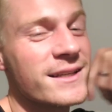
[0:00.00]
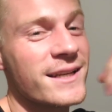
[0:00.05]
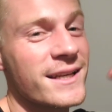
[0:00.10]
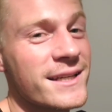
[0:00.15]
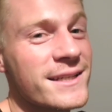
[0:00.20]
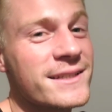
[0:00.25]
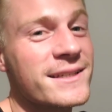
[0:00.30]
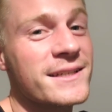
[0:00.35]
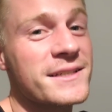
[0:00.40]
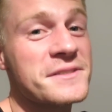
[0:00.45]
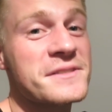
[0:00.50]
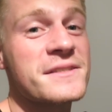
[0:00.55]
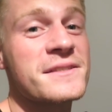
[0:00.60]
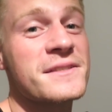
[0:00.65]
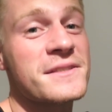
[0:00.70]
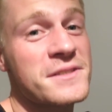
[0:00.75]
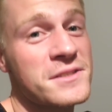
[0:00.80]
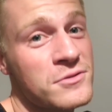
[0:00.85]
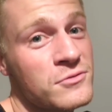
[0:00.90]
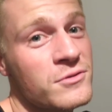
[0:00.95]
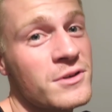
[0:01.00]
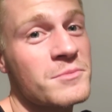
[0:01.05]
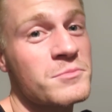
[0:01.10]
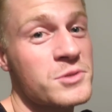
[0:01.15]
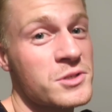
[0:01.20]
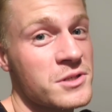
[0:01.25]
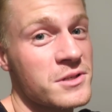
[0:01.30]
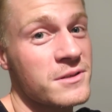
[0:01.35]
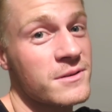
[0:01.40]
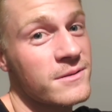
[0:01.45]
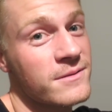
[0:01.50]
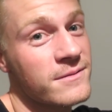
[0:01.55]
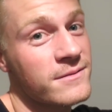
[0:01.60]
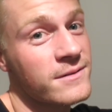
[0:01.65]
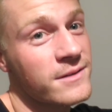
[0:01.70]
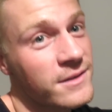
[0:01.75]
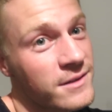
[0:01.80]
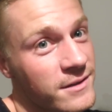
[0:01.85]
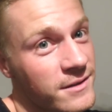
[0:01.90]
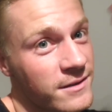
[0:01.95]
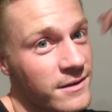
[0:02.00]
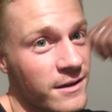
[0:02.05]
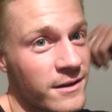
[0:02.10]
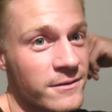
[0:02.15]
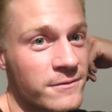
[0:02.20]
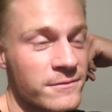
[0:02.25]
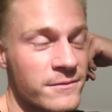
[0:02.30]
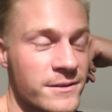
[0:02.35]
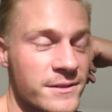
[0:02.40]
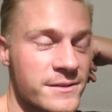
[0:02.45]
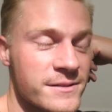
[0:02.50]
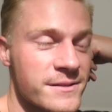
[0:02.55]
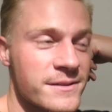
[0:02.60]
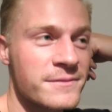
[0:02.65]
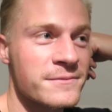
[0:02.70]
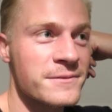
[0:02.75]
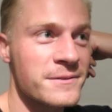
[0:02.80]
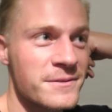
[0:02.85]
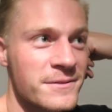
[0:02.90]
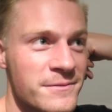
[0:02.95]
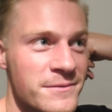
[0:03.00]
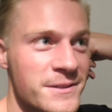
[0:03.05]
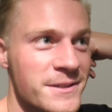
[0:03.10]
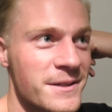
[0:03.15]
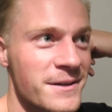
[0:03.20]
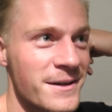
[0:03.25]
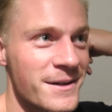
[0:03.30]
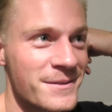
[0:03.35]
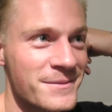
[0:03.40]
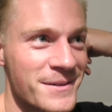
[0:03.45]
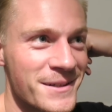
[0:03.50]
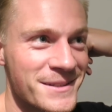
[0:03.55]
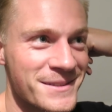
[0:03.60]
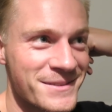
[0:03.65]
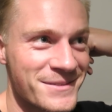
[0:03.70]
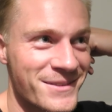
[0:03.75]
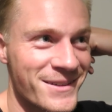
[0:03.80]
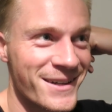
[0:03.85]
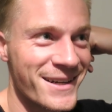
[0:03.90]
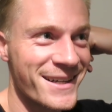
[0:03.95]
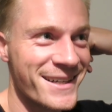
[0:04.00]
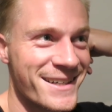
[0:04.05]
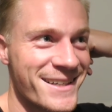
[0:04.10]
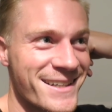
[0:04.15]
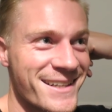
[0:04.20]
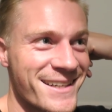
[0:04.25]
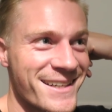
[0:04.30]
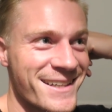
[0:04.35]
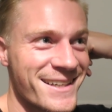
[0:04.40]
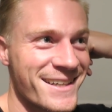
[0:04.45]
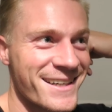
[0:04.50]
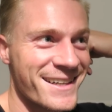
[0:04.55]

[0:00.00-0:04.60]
Link is in the description. Hopefully Steve's got the video out by tomorrow.